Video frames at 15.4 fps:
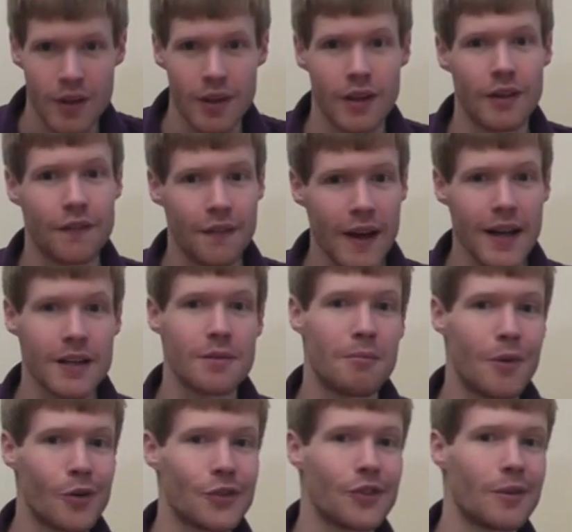In fact,
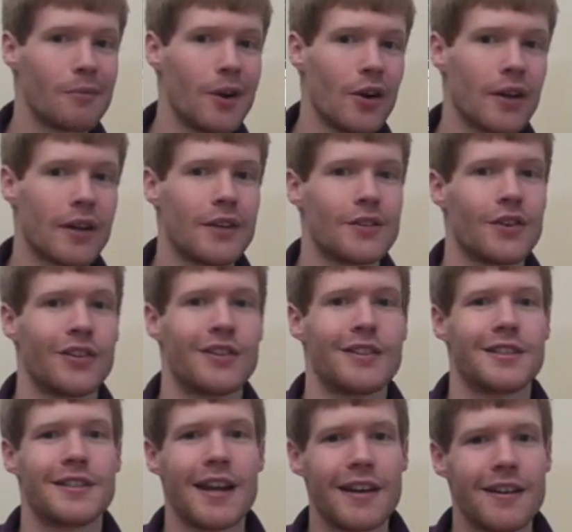most Americans are
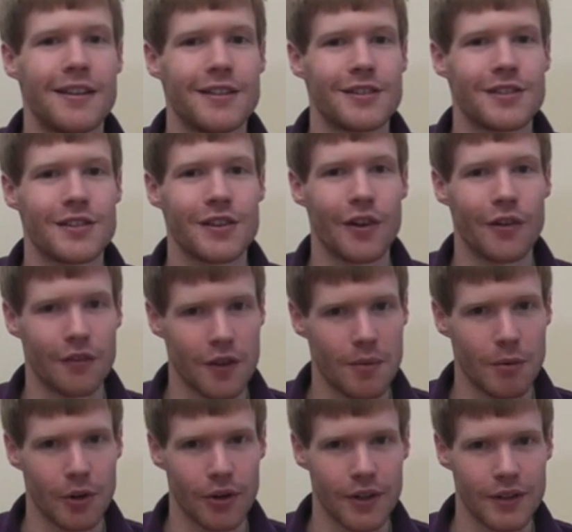descendants of
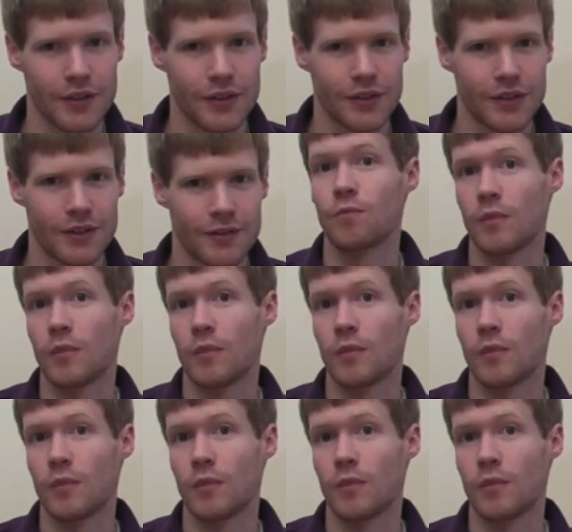immigrants.